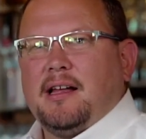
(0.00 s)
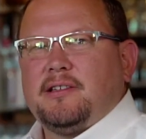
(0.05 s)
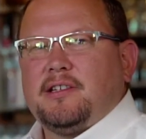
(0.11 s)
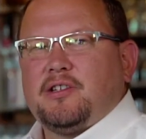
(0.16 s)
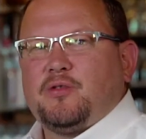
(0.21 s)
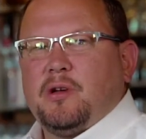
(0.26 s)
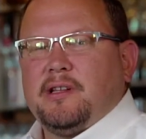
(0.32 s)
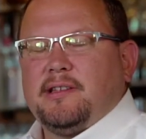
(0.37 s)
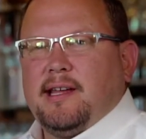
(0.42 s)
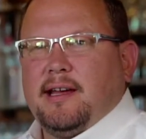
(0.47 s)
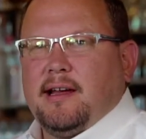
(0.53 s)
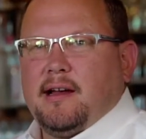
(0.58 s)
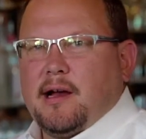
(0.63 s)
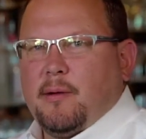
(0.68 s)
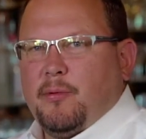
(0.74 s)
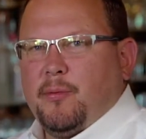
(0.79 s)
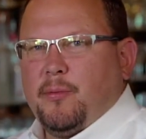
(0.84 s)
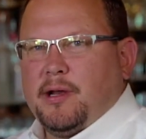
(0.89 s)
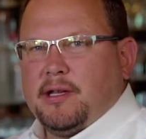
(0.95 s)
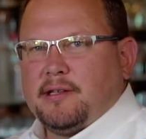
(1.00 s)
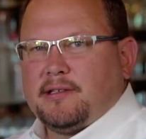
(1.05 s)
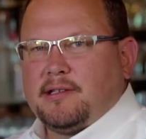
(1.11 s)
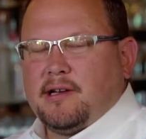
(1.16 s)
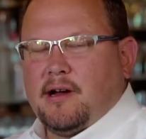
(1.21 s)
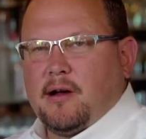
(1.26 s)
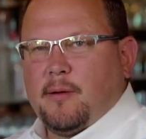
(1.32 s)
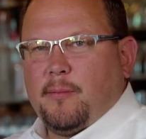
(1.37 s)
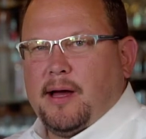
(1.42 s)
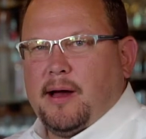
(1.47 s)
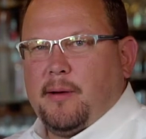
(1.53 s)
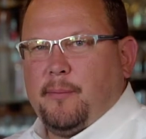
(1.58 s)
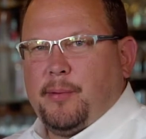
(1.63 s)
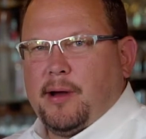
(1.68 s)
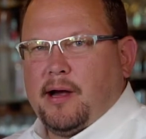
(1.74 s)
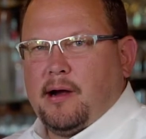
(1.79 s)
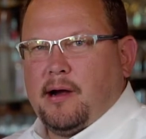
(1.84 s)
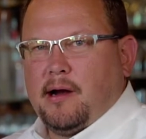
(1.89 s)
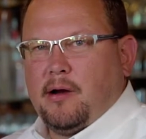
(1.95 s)
Just want to take a couple minutes to talk about
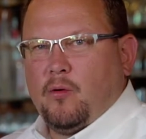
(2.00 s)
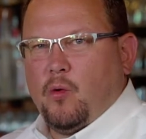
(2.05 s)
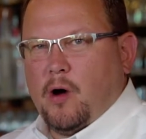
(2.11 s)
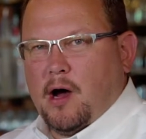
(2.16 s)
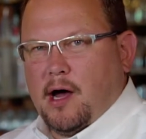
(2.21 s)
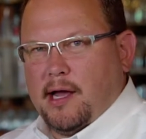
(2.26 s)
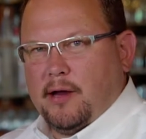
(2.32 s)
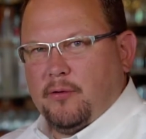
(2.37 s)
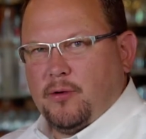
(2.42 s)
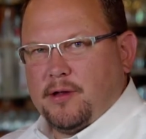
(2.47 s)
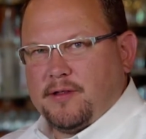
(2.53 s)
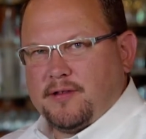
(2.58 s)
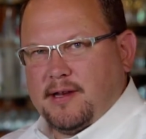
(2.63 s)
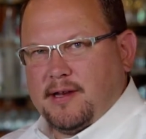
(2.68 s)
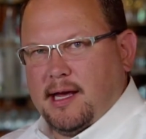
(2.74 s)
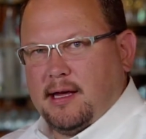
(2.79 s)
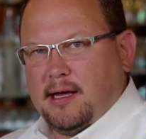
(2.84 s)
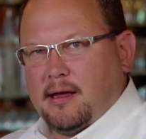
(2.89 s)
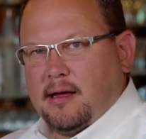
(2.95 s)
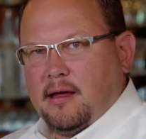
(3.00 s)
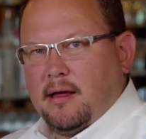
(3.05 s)
pairing wine with steak.